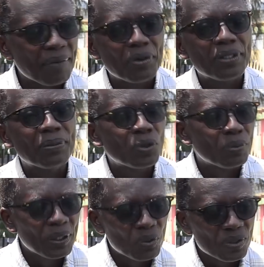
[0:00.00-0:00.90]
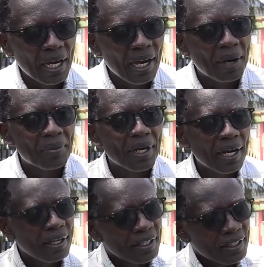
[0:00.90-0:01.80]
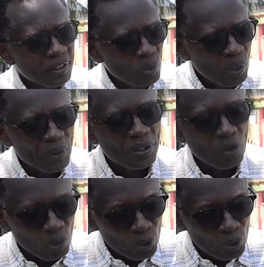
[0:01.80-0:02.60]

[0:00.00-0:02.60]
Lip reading: bundi butumwa tuzahabwa tugaruke ku